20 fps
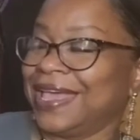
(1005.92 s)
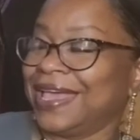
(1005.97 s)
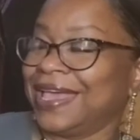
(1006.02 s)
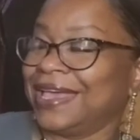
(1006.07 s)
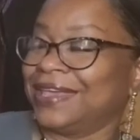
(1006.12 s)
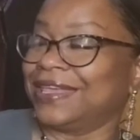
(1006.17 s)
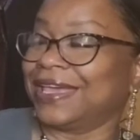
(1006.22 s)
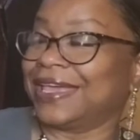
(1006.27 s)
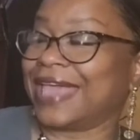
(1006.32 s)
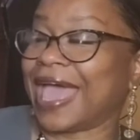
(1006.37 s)

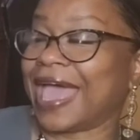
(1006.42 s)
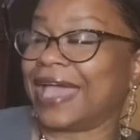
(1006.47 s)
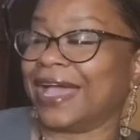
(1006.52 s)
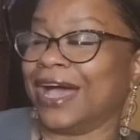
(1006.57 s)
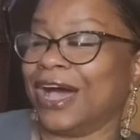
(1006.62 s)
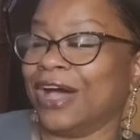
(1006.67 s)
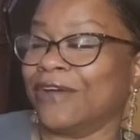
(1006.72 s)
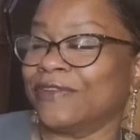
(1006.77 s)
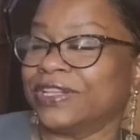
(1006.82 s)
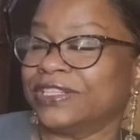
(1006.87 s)
The gang
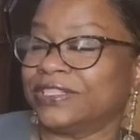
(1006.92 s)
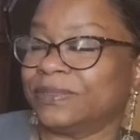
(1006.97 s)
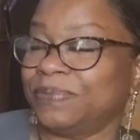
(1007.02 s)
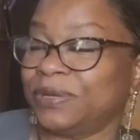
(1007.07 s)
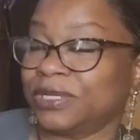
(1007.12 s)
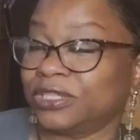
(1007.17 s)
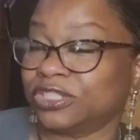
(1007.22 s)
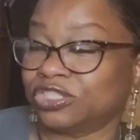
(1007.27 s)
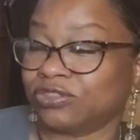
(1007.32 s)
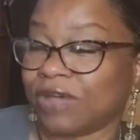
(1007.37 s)
hurried to
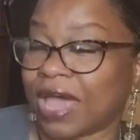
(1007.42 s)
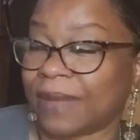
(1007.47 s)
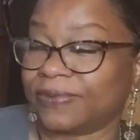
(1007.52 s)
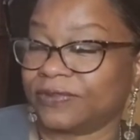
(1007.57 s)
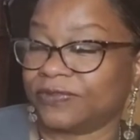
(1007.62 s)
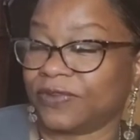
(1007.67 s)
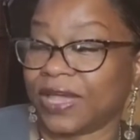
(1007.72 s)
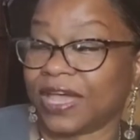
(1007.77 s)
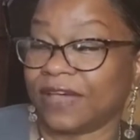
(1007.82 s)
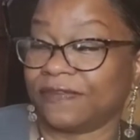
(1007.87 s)
build traps
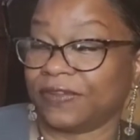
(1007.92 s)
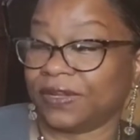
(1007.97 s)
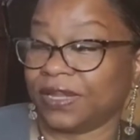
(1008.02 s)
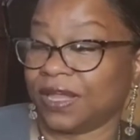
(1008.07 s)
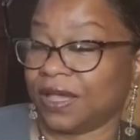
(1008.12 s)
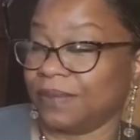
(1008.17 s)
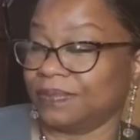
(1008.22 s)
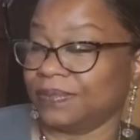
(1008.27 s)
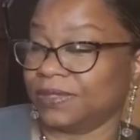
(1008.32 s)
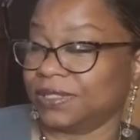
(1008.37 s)
for
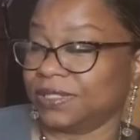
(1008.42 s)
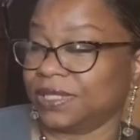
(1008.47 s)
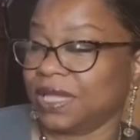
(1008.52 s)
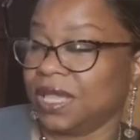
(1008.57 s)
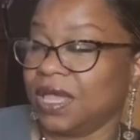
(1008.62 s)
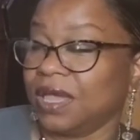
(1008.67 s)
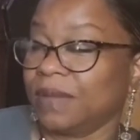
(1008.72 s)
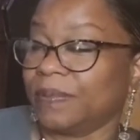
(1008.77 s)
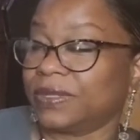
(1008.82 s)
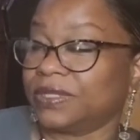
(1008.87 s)
Heffalumps,
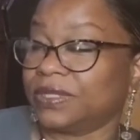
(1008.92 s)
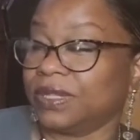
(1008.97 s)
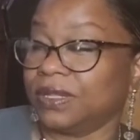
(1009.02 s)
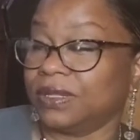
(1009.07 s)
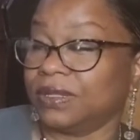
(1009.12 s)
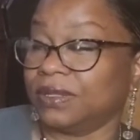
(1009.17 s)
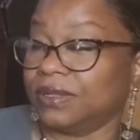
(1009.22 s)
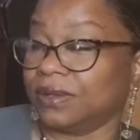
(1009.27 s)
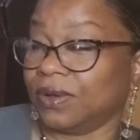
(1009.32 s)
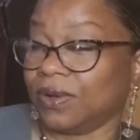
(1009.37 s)
but
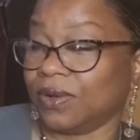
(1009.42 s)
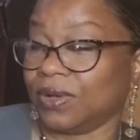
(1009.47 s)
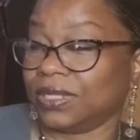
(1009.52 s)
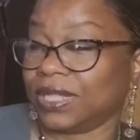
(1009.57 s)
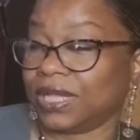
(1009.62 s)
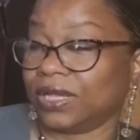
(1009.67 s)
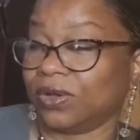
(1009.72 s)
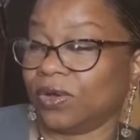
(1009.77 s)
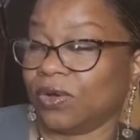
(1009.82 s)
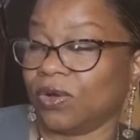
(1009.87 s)
all
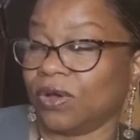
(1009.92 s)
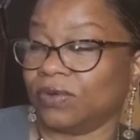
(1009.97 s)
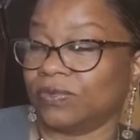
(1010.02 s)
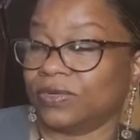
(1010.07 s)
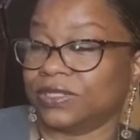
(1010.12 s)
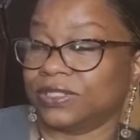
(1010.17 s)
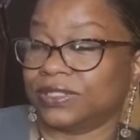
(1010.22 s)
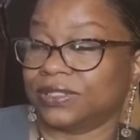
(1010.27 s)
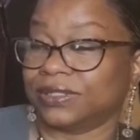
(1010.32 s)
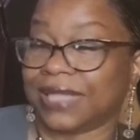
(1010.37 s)
they caught
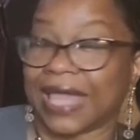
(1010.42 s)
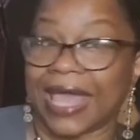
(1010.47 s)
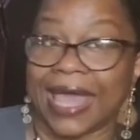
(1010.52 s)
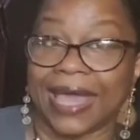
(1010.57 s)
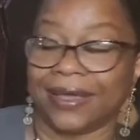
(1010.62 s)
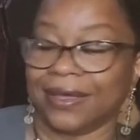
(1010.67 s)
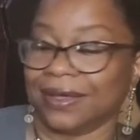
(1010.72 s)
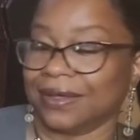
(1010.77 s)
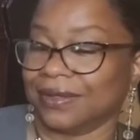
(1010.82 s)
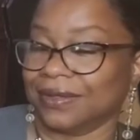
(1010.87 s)
was
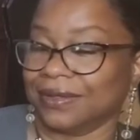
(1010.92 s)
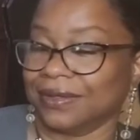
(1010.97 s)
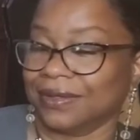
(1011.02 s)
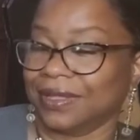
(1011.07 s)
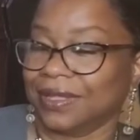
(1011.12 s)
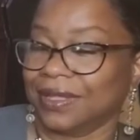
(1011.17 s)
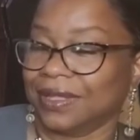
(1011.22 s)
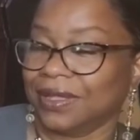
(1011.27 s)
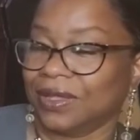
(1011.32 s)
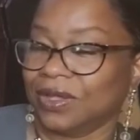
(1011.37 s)
Kanga,
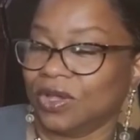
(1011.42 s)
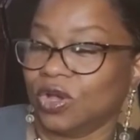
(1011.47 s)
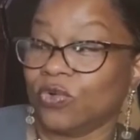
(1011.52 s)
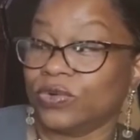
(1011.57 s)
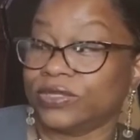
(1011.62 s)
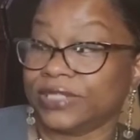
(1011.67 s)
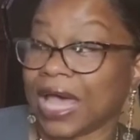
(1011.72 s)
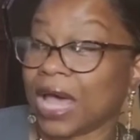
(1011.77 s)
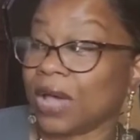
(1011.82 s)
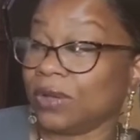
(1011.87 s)
who
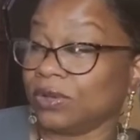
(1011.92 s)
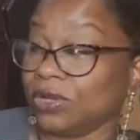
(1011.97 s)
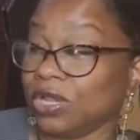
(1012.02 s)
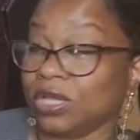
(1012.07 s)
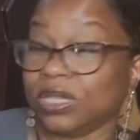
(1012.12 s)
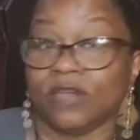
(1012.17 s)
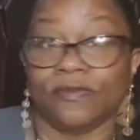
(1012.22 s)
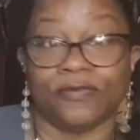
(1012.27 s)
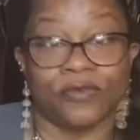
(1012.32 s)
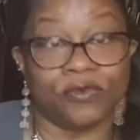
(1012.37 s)
was out
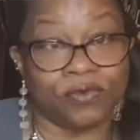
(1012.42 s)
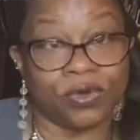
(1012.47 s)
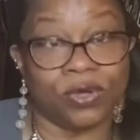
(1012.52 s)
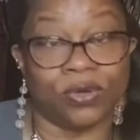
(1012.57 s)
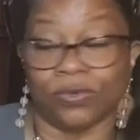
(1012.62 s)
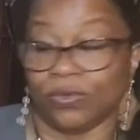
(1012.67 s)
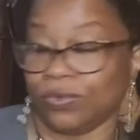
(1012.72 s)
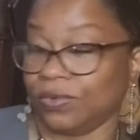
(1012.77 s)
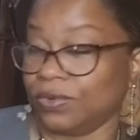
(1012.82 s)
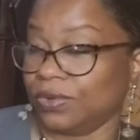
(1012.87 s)
looking for
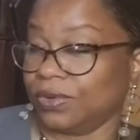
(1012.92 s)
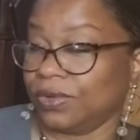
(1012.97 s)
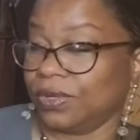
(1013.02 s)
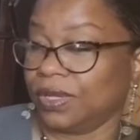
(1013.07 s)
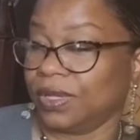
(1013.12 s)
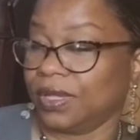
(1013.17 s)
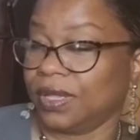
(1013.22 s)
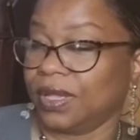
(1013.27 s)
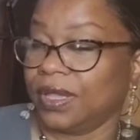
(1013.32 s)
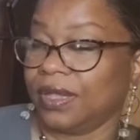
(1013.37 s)
Roo.
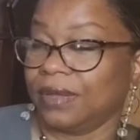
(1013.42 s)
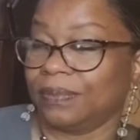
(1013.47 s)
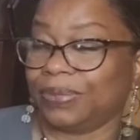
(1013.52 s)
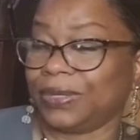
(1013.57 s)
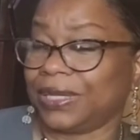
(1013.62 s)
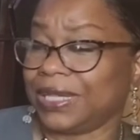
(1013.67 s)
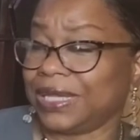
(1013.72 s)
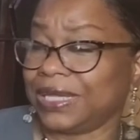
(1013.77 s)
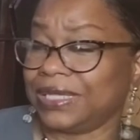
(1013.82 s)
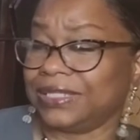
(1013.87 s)

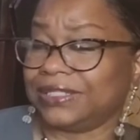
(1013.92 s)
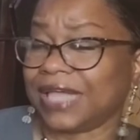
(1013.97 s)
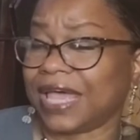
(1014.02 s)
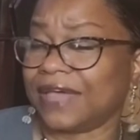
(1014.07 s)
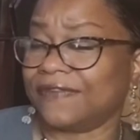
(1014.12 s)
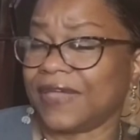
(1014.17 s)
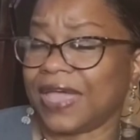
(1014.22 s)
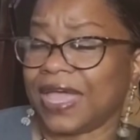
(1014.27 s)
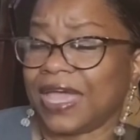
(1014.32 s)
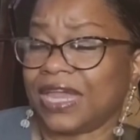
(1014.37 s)
Please,
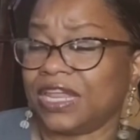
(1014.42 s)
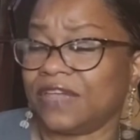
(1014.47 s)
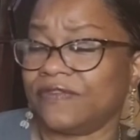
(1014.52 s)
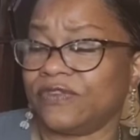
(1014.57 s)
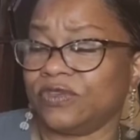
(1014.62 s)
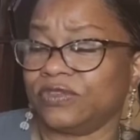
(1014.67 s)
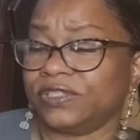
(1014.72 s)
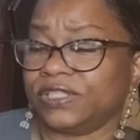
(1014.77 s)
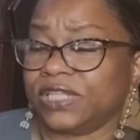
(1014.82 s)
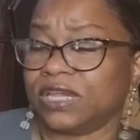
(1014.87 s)
have any of
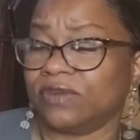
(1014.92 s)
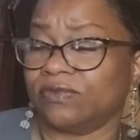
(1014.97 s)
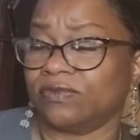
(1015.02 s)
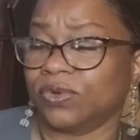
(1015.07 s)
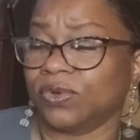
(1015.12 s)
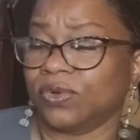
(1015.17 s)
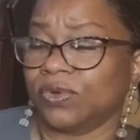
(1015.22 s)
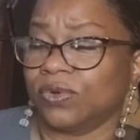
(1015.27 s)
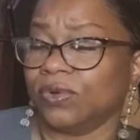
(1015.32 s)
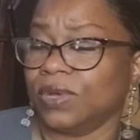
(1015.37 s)
you seen
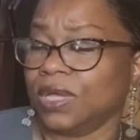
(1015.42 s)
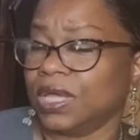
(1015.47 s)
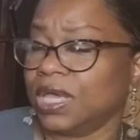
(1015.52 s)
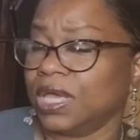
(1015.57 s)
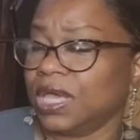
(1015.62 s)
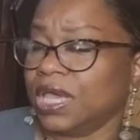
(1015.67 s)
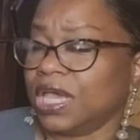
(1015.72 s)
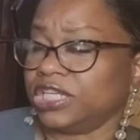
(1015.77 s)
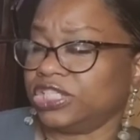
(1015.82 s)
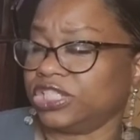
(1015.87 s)
Roo?
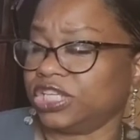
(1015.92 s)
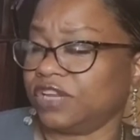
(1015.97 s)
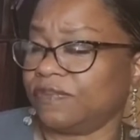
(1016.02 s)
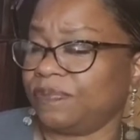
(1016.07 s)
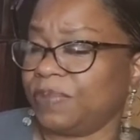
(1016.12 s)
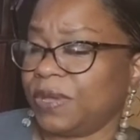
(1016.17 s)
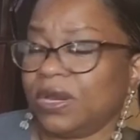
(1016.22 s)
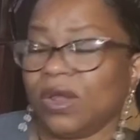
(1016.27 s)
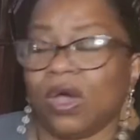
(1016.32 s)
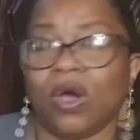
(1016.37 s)
He should have
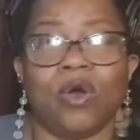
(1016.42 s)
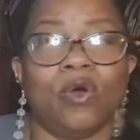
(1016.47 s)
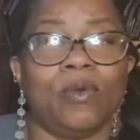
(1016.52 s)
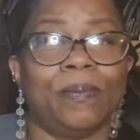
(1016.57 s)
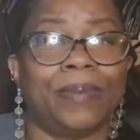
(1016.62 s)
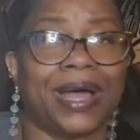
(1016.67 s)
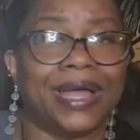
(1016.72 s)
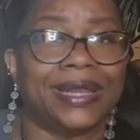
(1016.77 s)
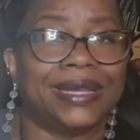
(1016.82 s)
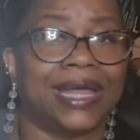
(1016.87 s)
been home
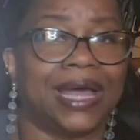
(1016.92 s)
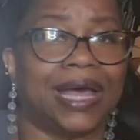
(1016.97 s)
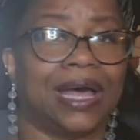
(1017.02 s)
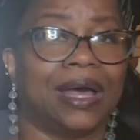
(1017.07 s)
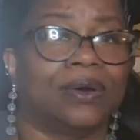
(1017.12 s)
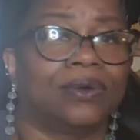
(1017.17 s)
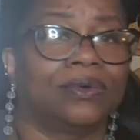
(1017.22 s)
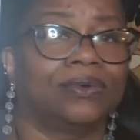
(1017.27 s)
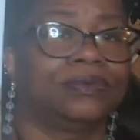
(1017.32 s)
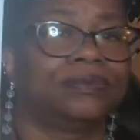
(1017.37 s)
by
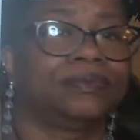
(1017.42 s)
now.